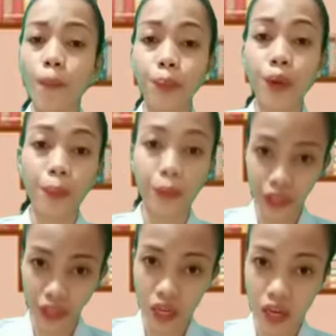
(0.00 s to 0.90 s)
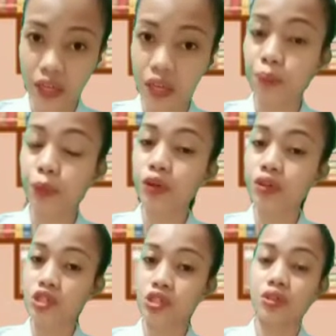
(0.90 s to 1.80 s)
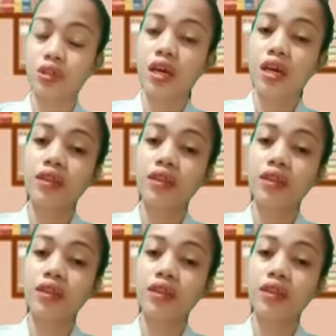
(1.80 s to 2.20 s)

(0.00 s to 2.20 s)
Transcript: property and in poor condition,